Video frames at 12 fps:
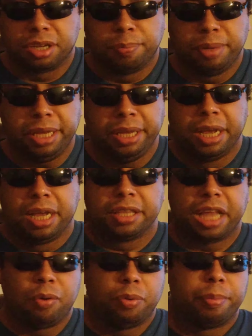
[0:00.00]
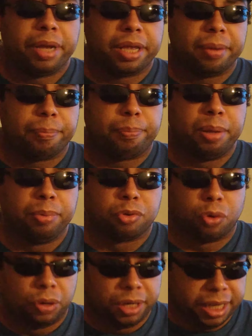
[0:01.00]
To me, that would make it people
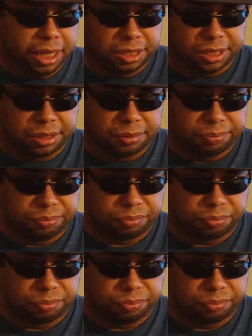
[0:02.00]
turn against it.